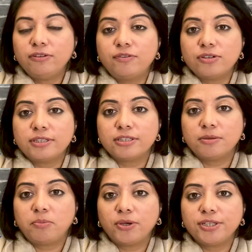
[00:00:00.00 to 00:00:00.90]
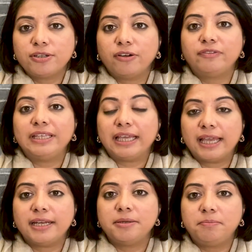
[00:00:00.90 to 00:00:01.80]
of course, there's the point of the
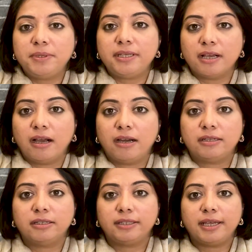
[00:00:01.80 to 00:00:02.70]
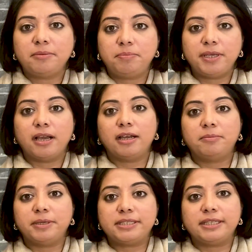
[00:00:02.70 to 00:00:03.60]
NPR. Now, the
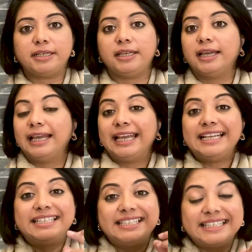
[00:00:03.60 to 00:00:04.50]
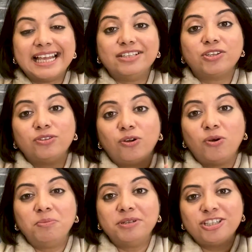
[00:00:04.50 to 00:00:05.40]
NPR basically, it says on the
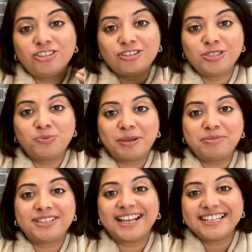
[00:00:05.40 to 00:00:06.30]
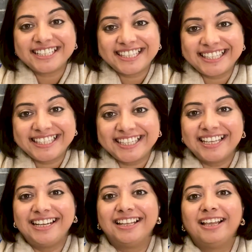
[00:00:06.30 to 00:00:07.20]
Home Ministry's website,
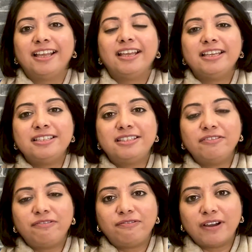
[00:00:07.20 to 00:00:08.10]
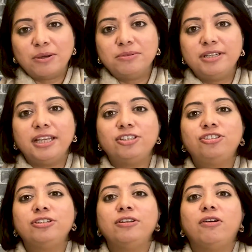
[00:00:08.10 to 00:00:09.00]
still is the
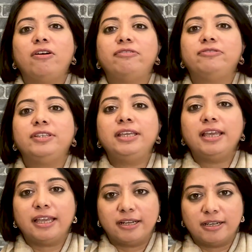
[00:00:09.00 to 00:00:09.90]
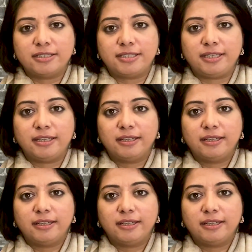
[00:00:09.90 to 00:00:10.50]
foundation of the NRC.